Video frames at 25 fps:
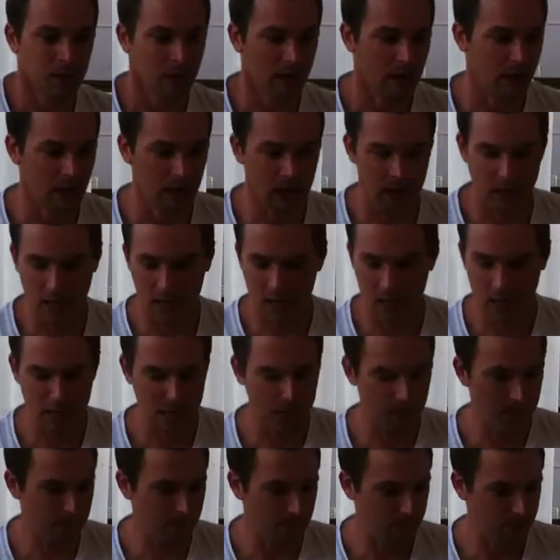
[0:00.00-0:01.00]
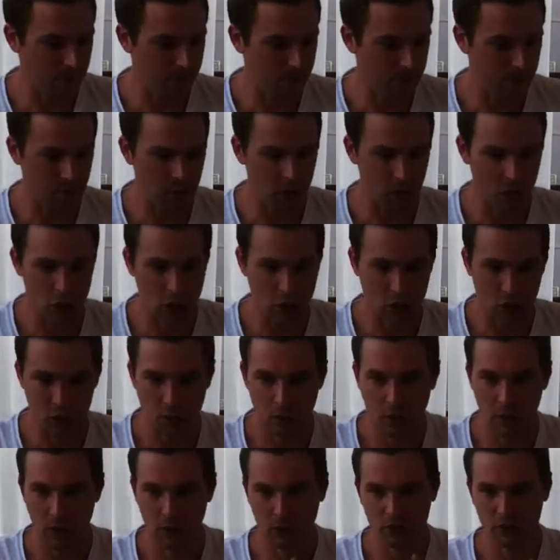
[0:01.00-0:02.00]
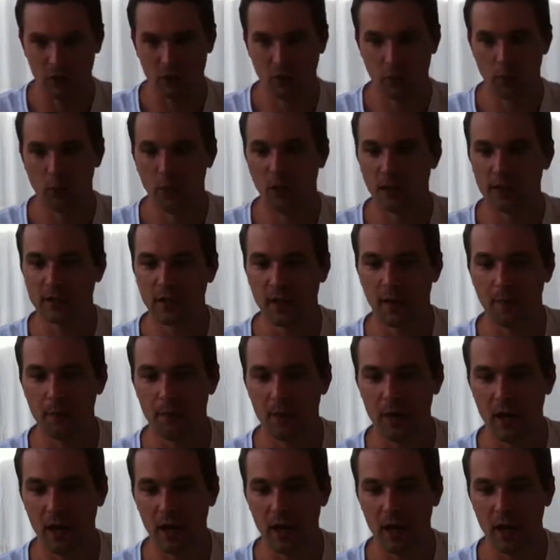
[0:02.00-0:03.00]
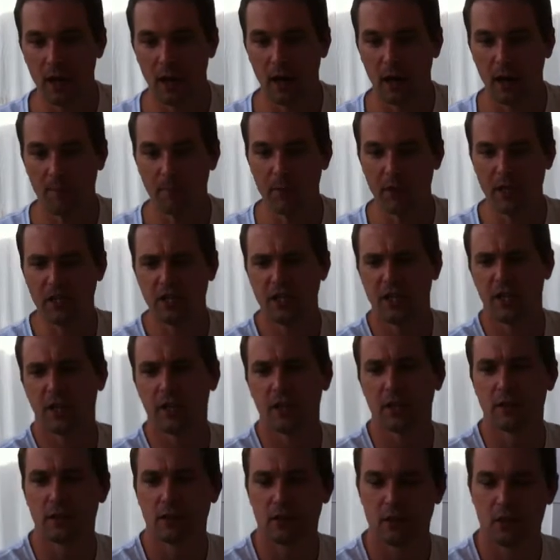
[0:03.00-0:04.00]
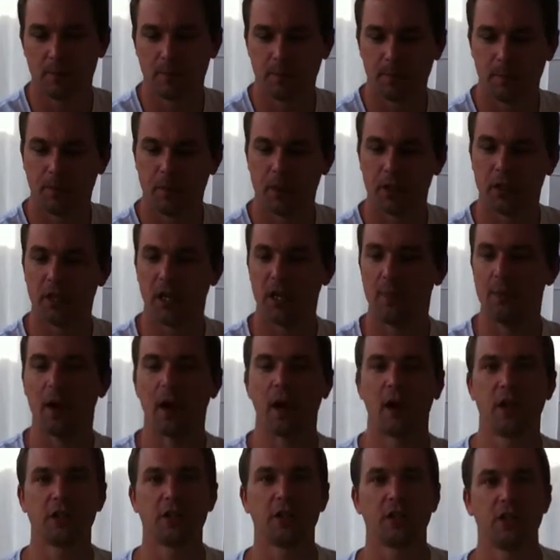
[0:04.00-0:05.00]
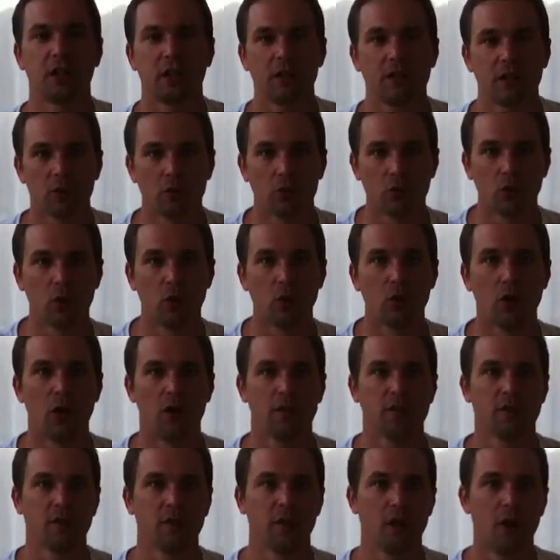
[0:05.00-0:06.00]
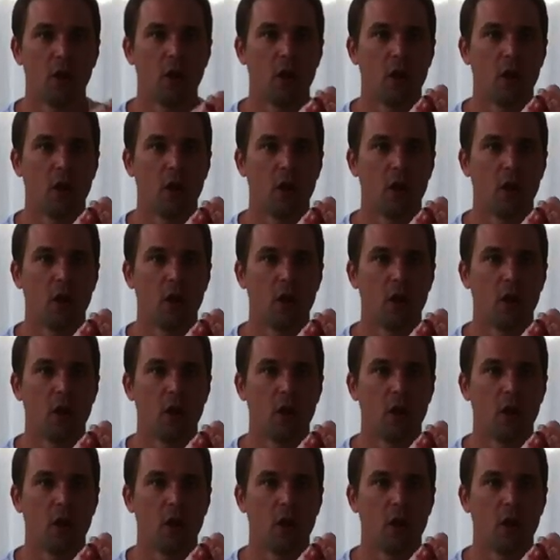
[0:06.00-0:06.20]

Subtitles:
What else did I price up there? These chickens, the cheap ass chickens at Woolworths,